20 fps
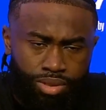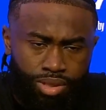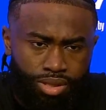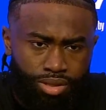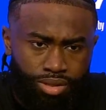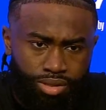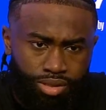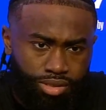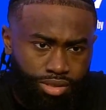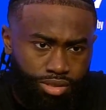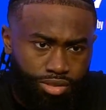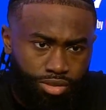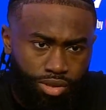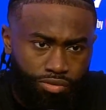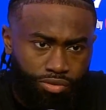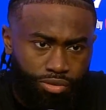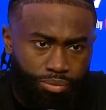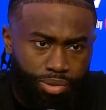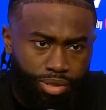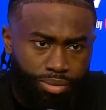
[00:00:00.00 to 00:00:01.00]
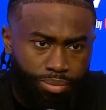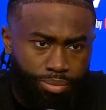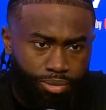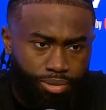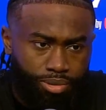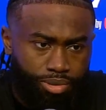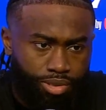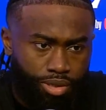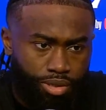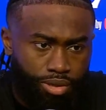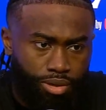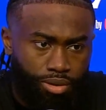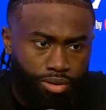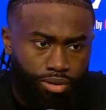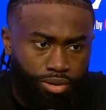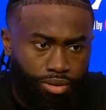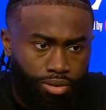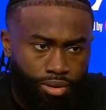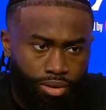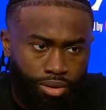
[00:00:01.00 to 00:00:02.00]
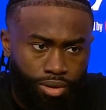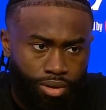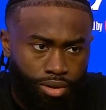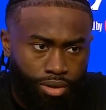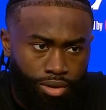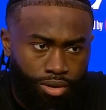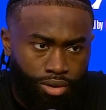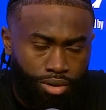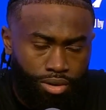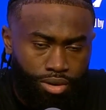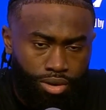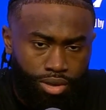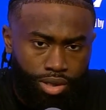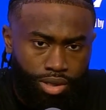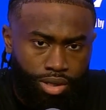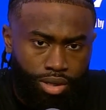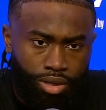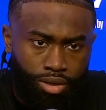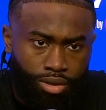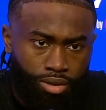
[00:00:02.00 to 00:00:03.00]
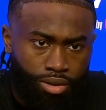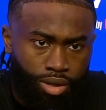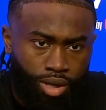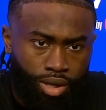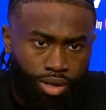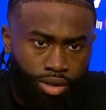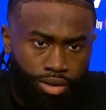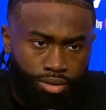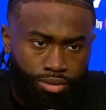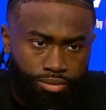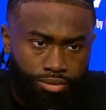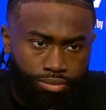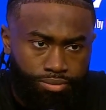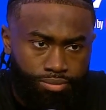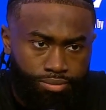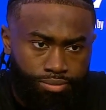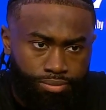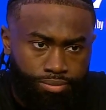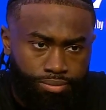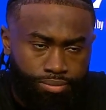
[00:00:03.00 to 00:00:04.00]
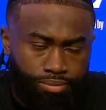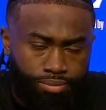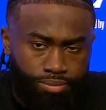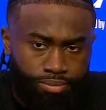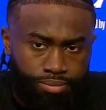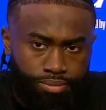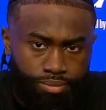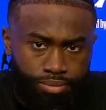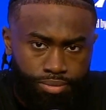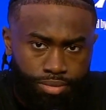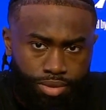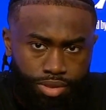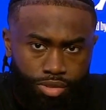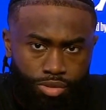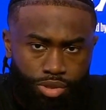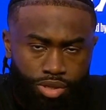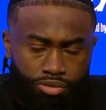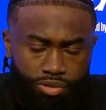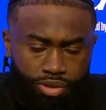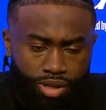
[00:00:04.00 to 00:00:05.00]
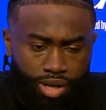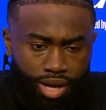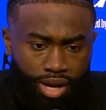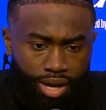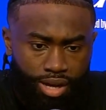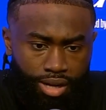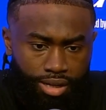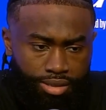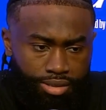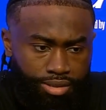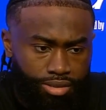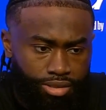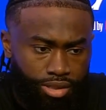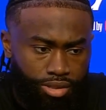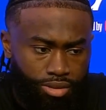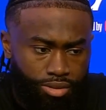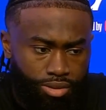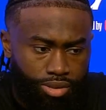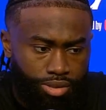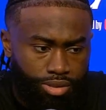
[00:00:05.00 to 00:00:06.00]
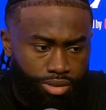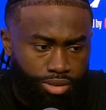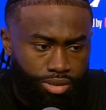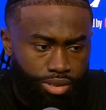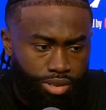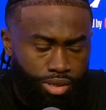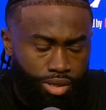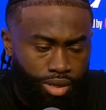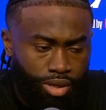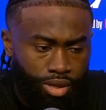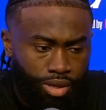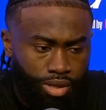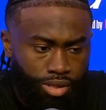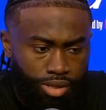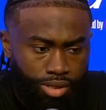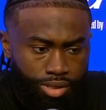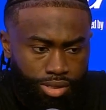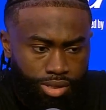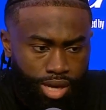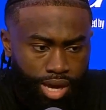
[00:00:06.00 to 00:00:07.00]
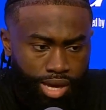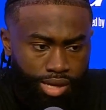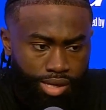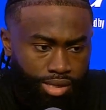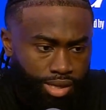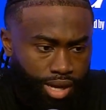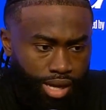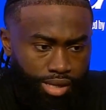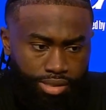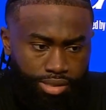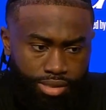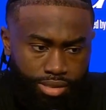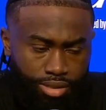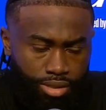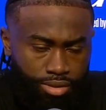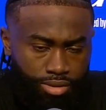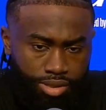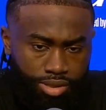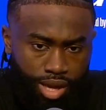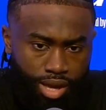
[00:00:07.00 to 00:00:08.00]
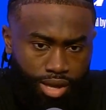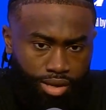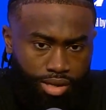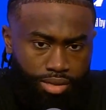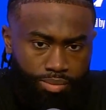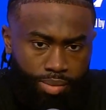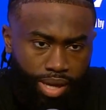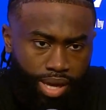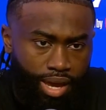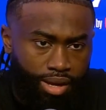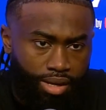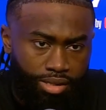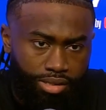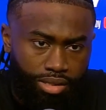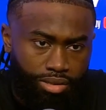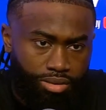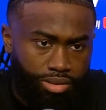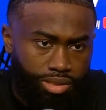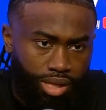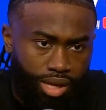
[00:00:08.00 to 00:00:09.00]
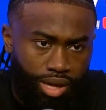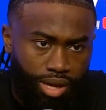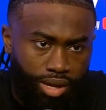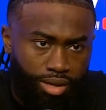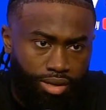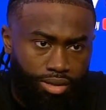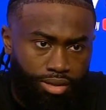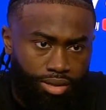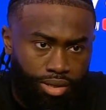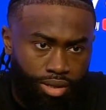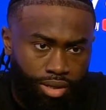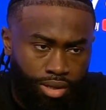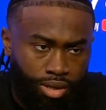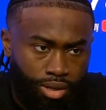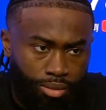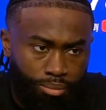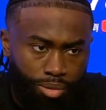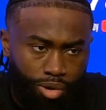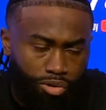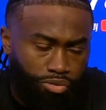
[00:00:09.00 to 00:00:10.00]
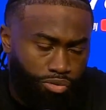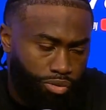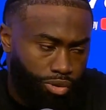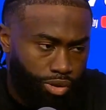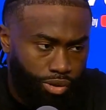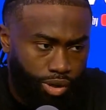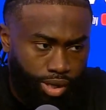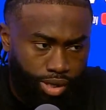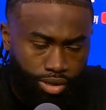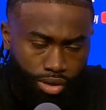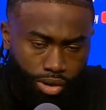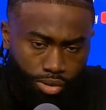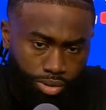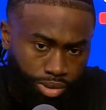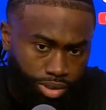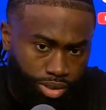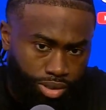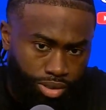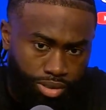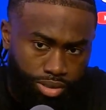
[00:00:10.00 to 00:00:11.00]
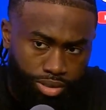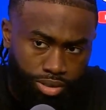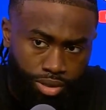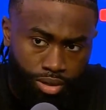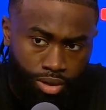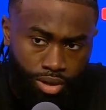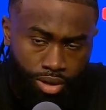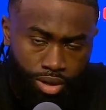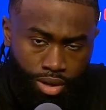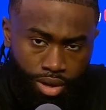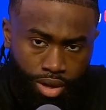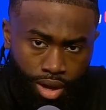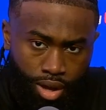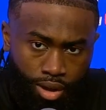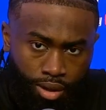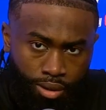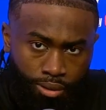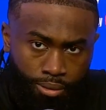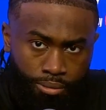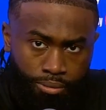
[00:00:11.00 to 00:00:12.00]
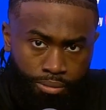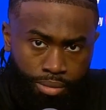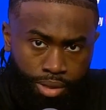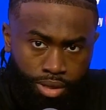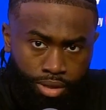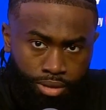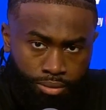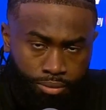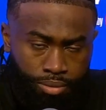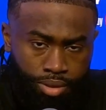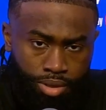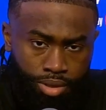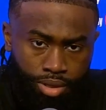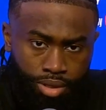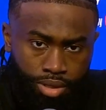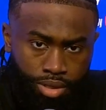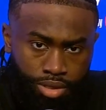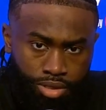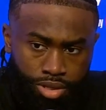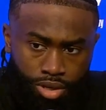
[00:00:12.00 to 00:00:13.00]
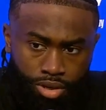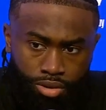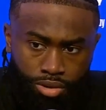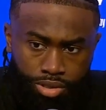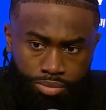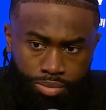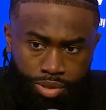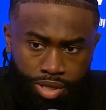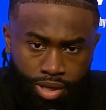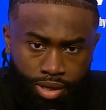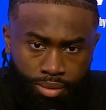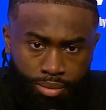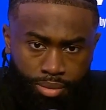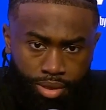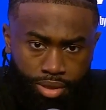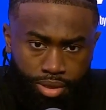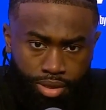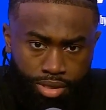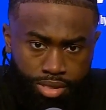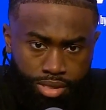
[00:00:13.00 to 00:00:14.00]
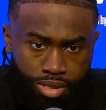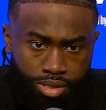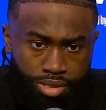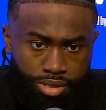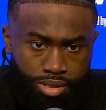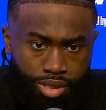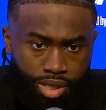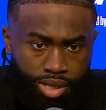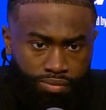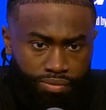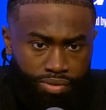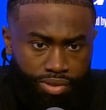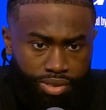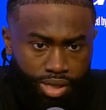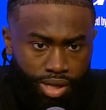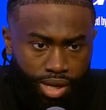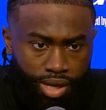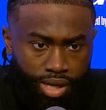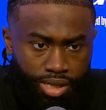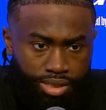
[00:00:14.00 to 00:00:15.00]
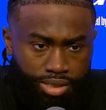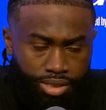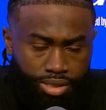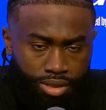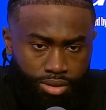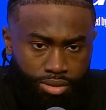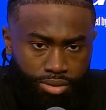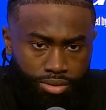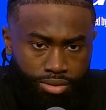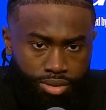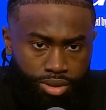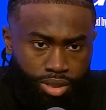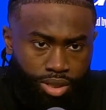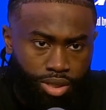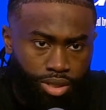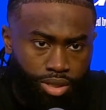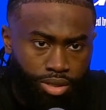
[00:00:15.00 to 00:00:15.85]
You know, just two different people. So, you know, two different guys. Joe has got his own style. Ime had his own style. Both were great coaches. But Joe has been able to just emphasize, you know,